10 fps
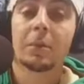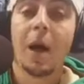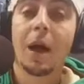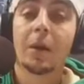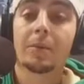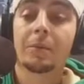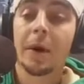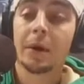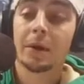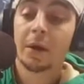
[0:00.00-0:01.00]
block up
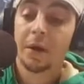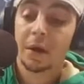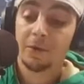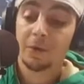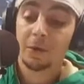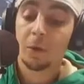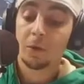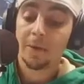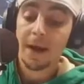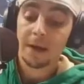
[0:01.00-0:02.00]
front for the
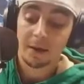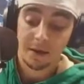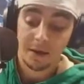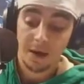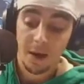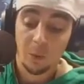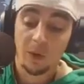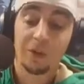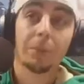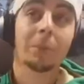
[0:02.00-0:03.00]
quarterback. I
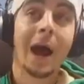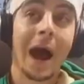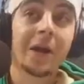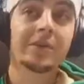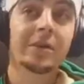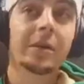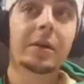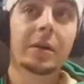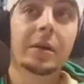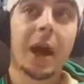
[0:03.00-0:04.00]
was surprised
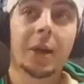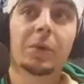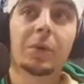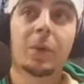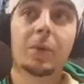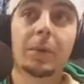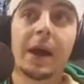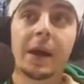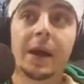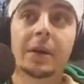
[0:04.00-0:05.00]
kind of with the
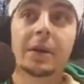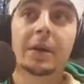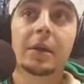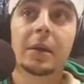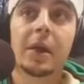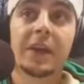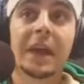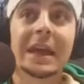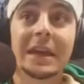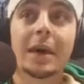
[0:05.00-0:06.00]
quarterback. I
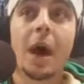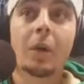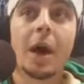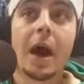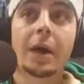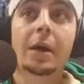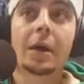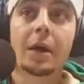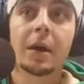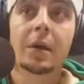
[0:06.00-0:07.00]
think he did okay.
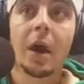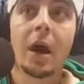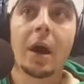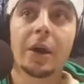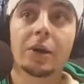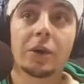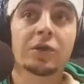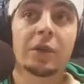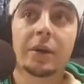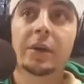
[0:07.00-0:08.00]
And
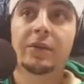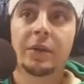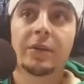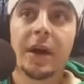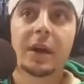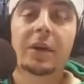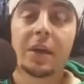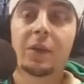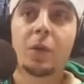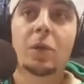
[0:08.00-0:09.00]
usually, if I can
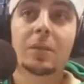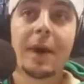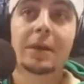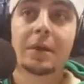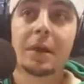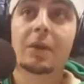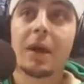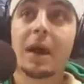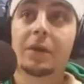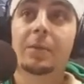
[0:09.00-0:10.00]
say that the quarterback did
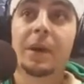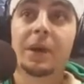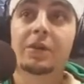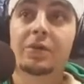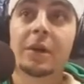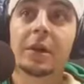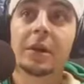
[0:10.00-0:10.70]
okay at the Bears